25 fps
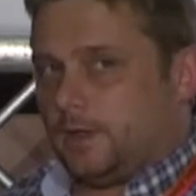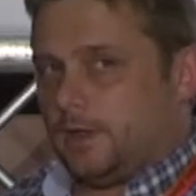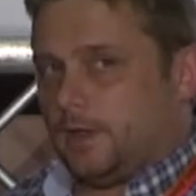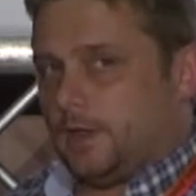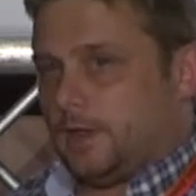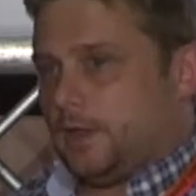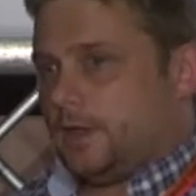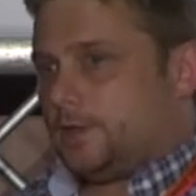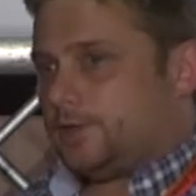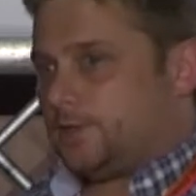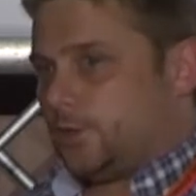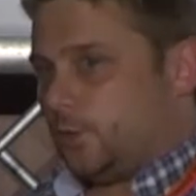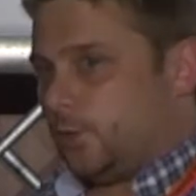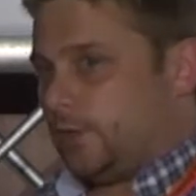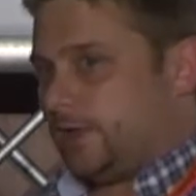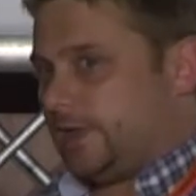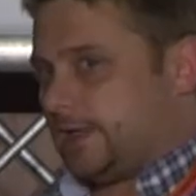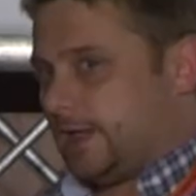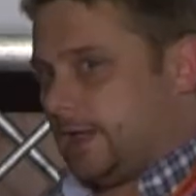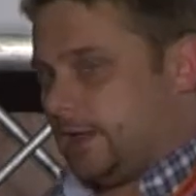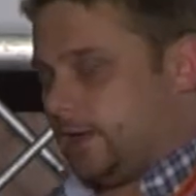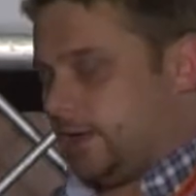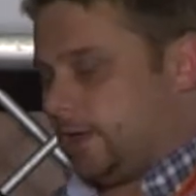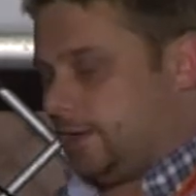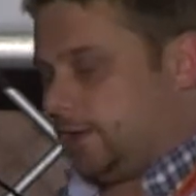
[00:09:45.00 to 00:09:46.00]
So we
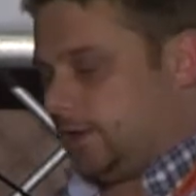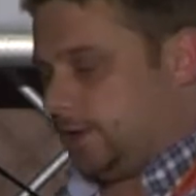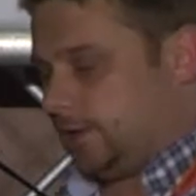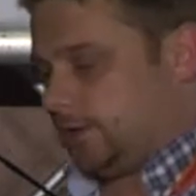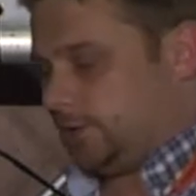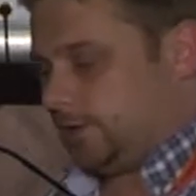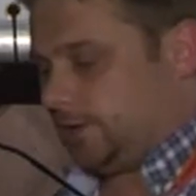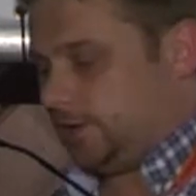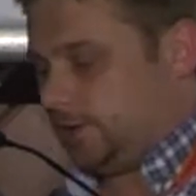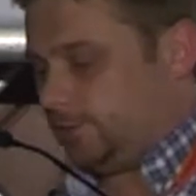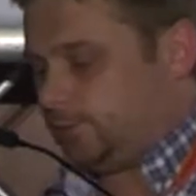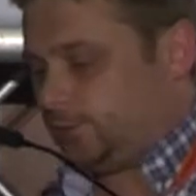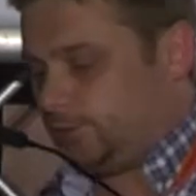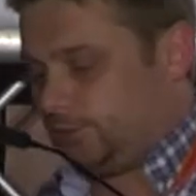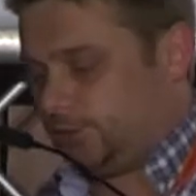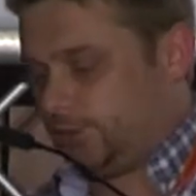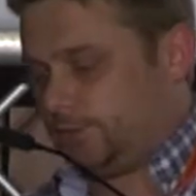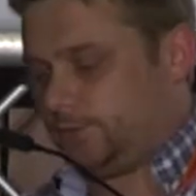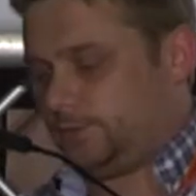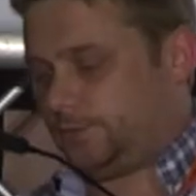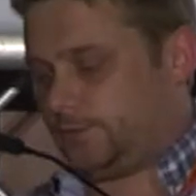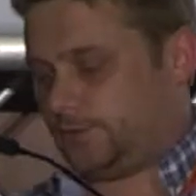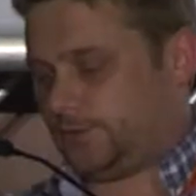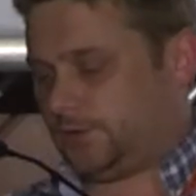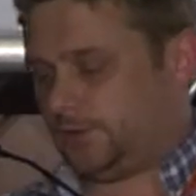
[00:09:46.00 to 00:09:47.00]
can actually
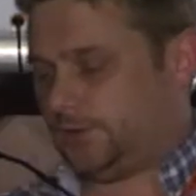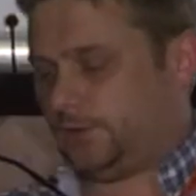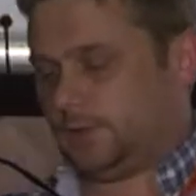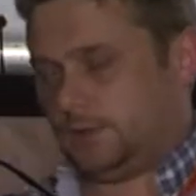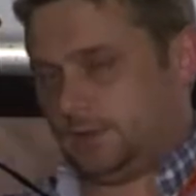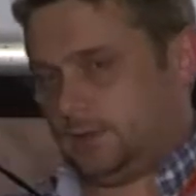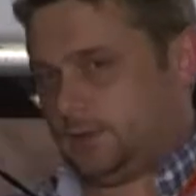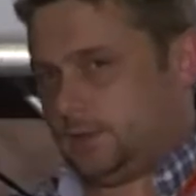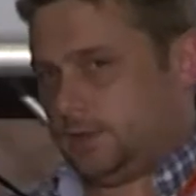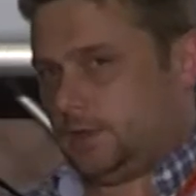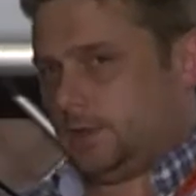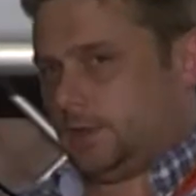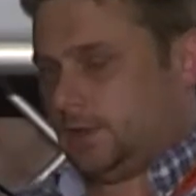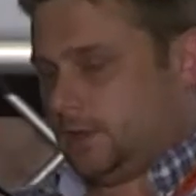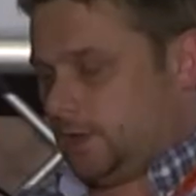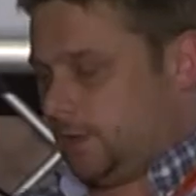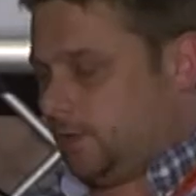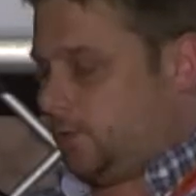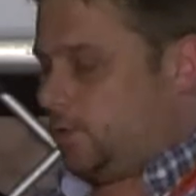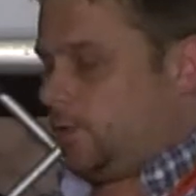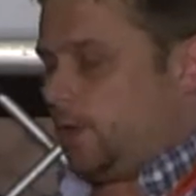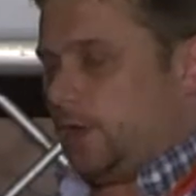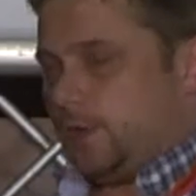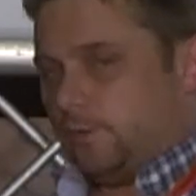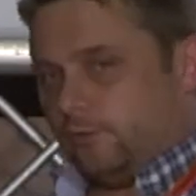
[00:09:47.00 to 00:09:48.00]
produce
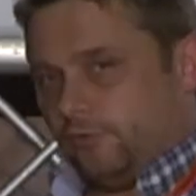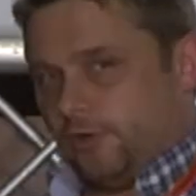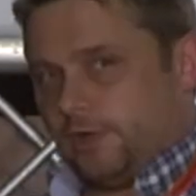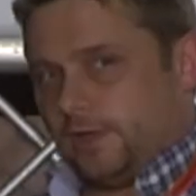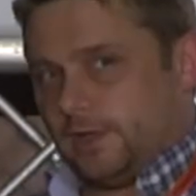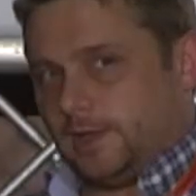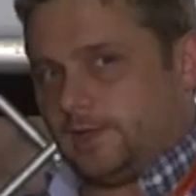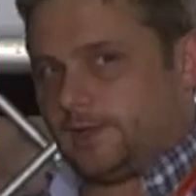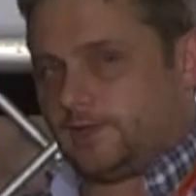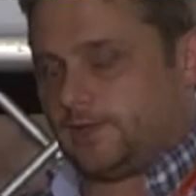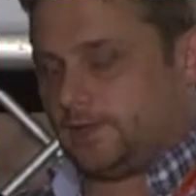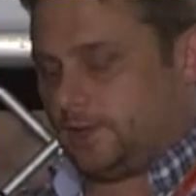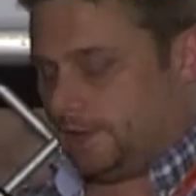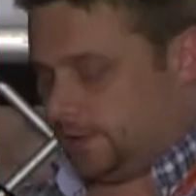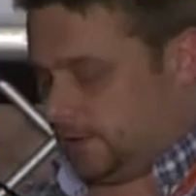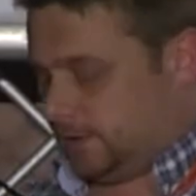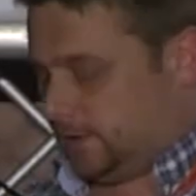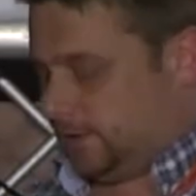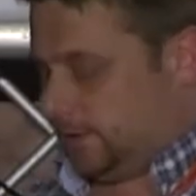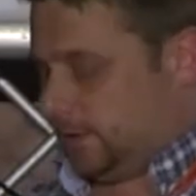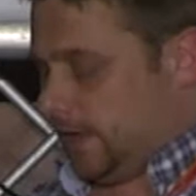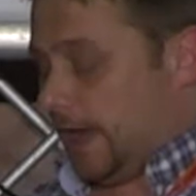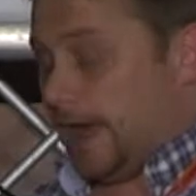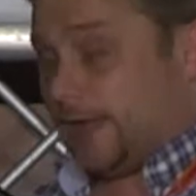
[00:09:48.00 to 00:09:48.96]
quite realistic and